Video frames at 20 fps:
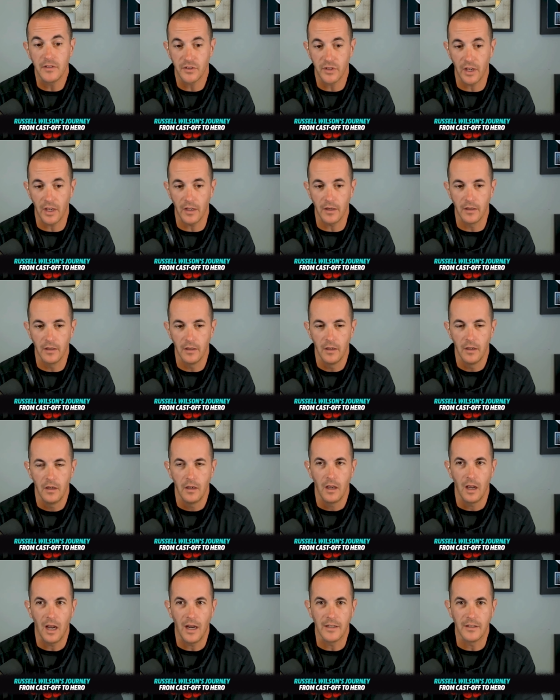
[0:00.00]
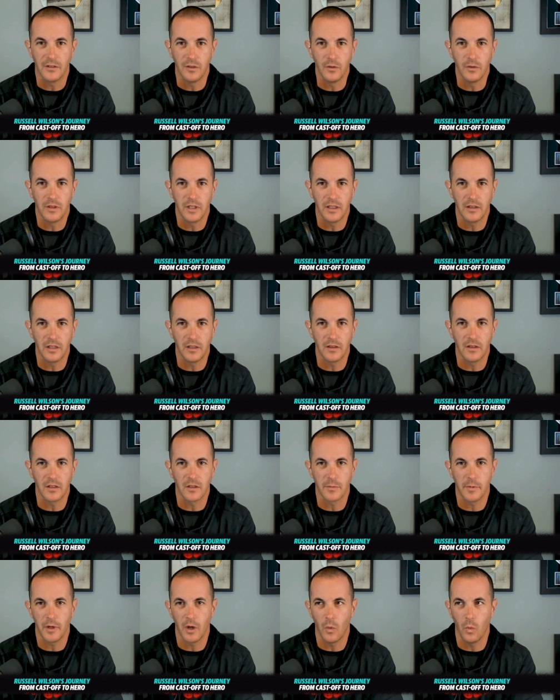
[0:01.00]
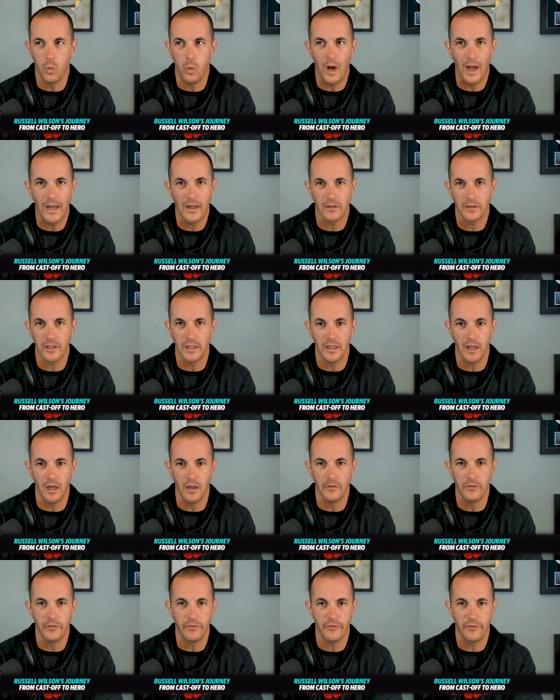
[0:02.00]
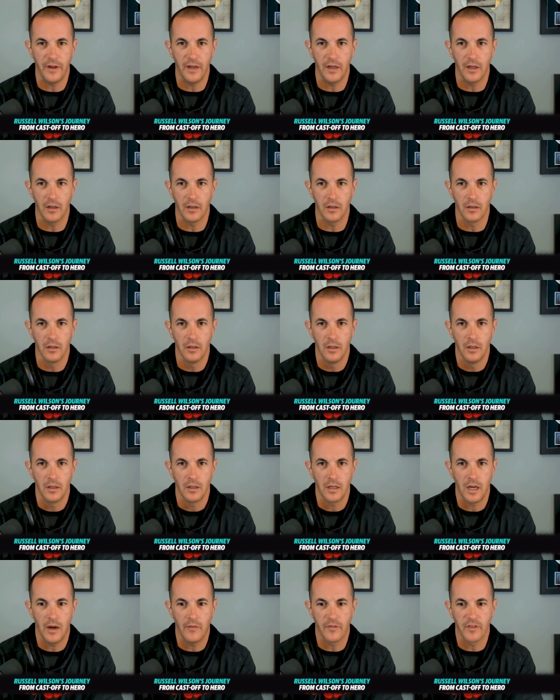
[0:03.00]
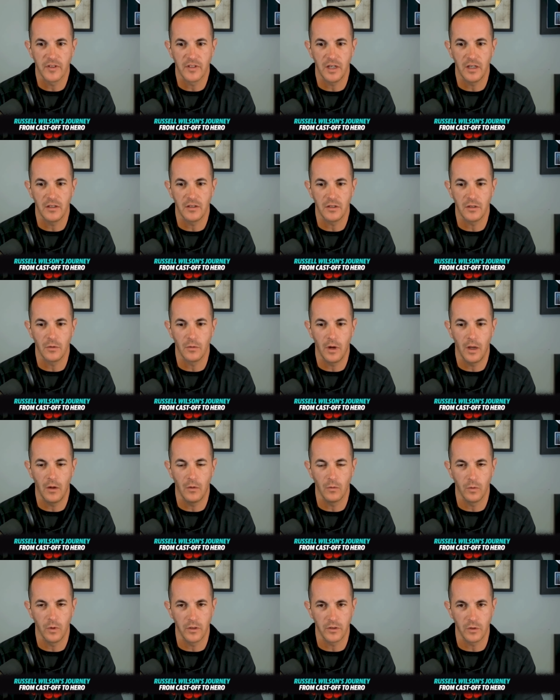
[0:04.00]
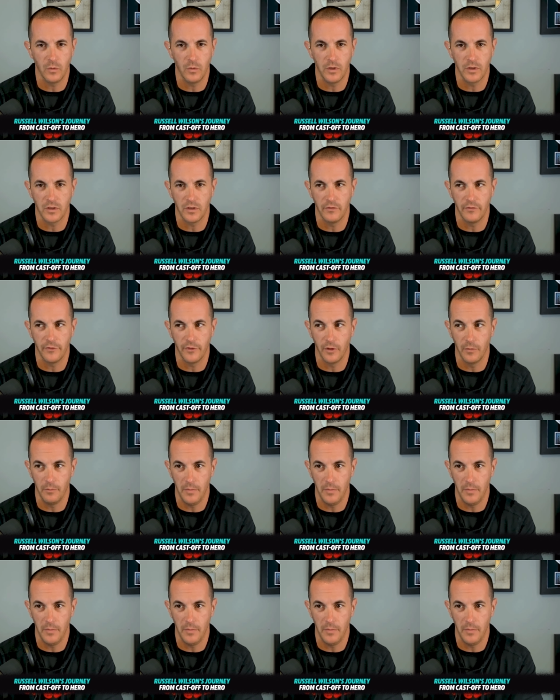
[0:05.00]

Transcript: said, I do think that there's been a wildly unfair conversation around Russell Wilson for a